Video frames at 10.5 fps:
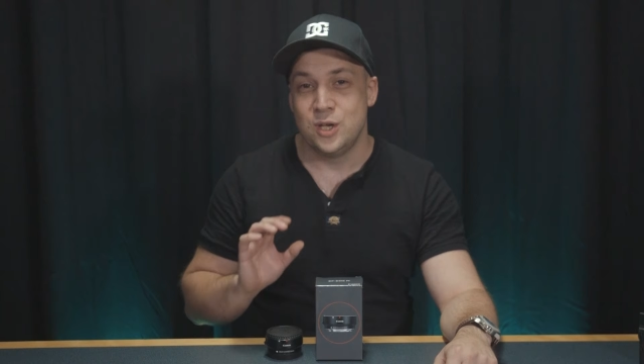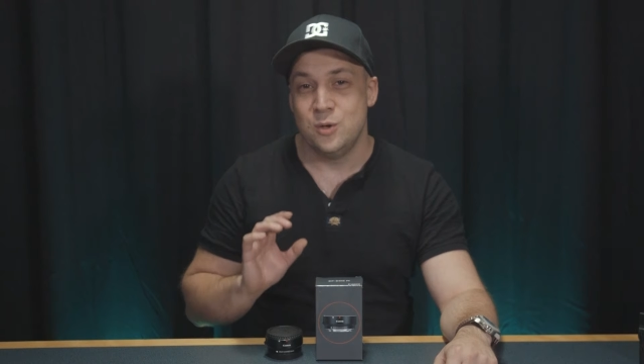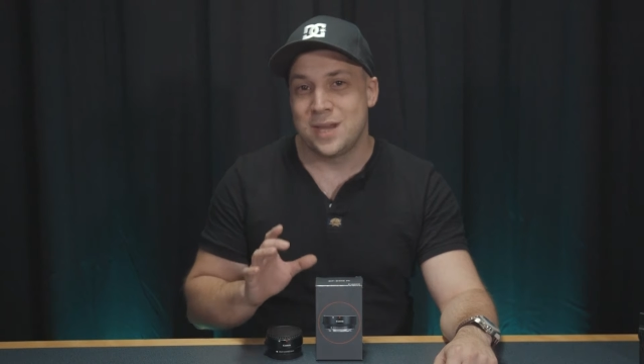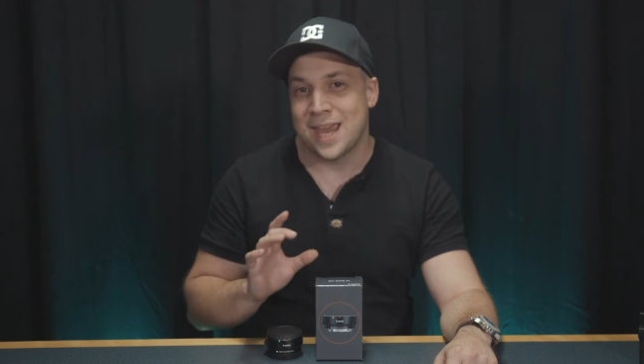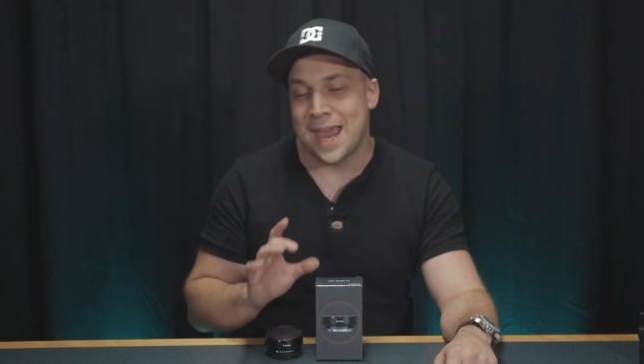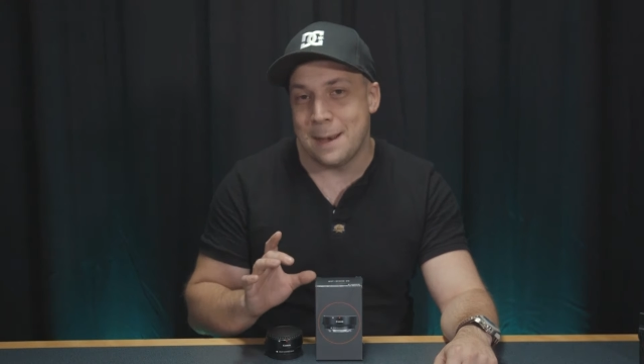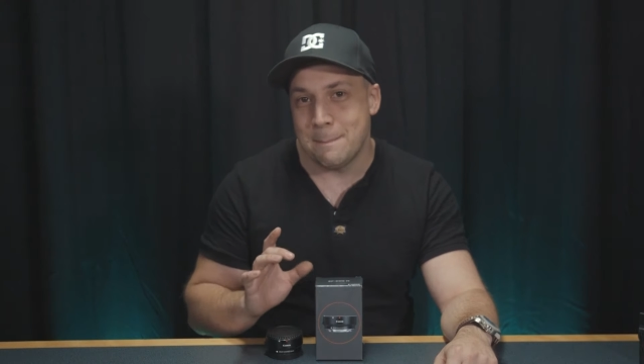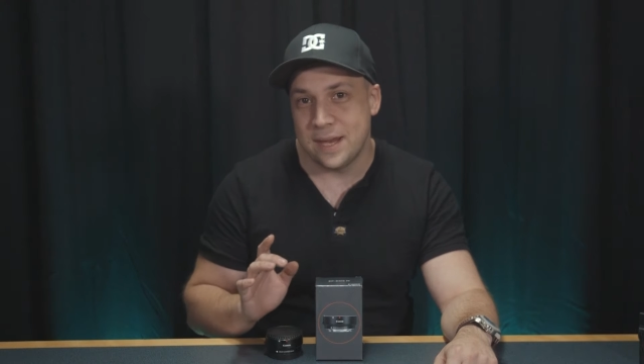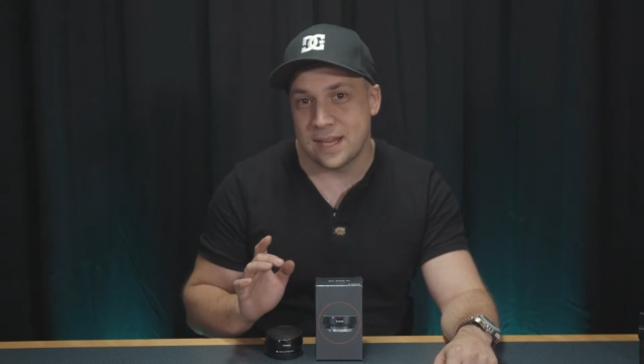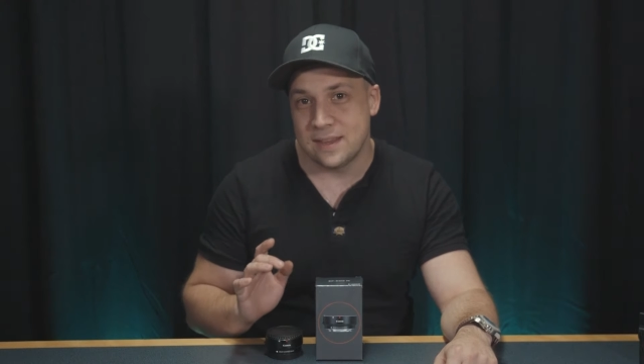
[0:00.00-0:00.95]
You
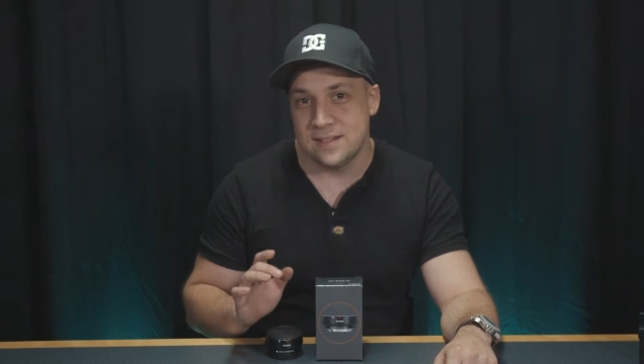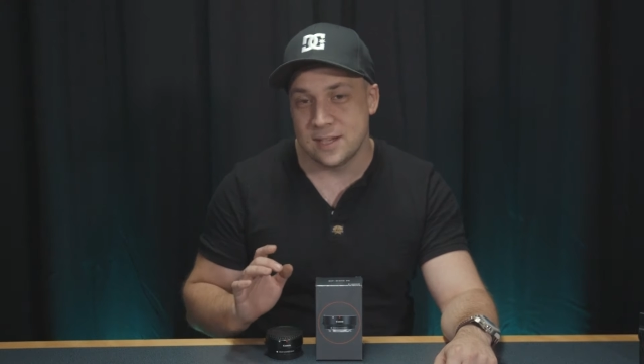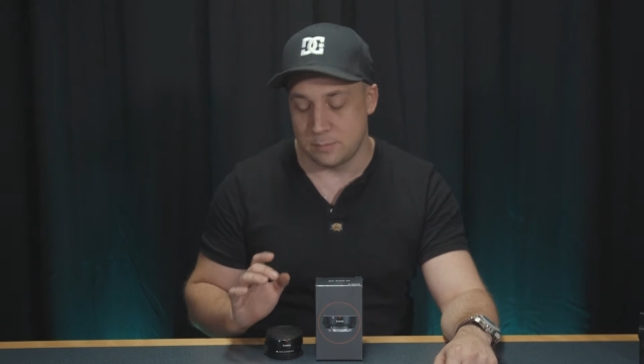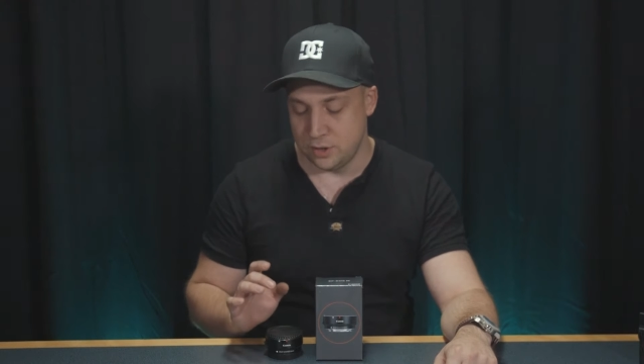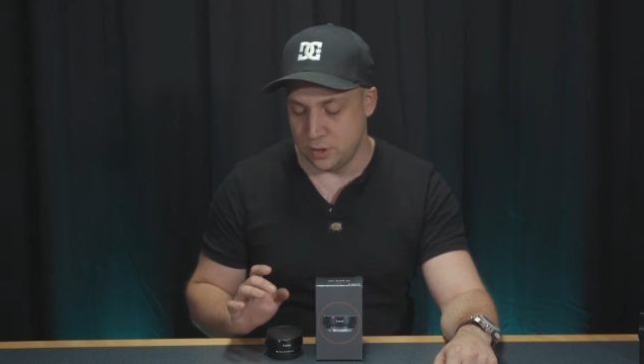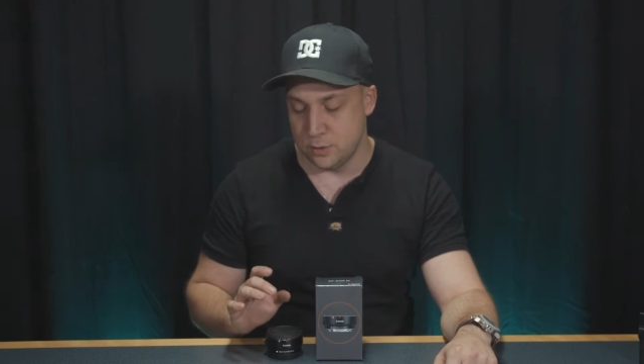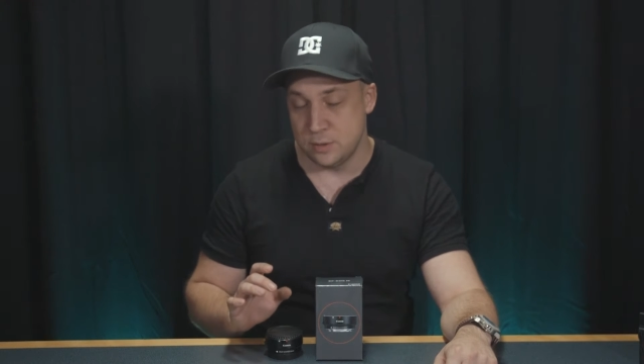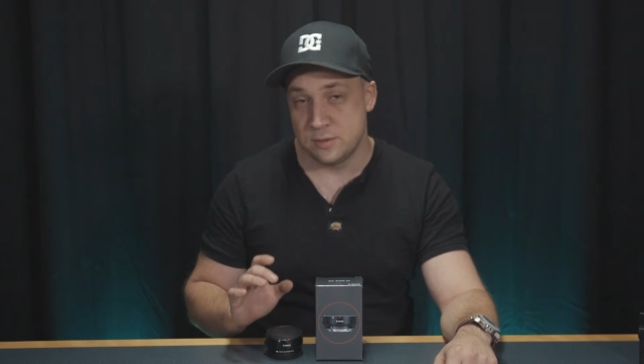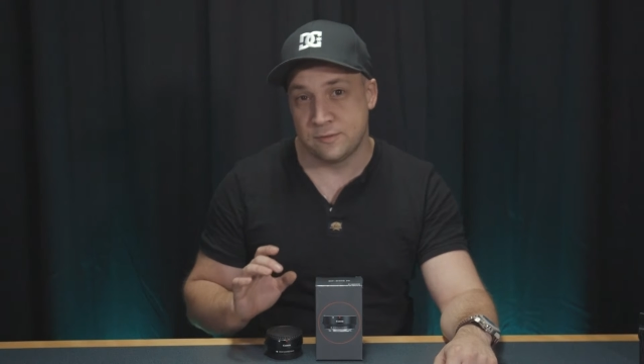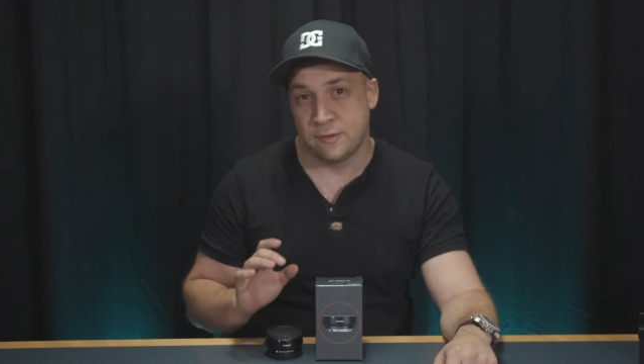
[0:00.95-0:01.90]
can pick these up
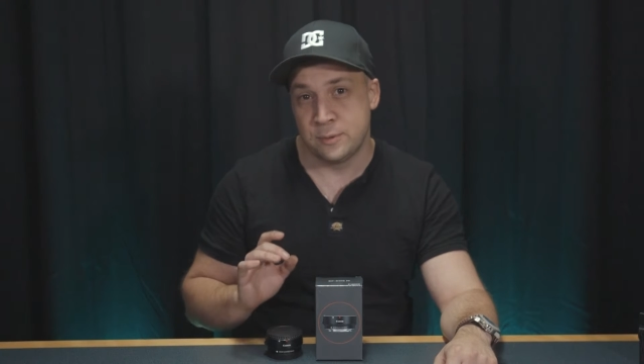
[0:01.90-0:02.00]
used for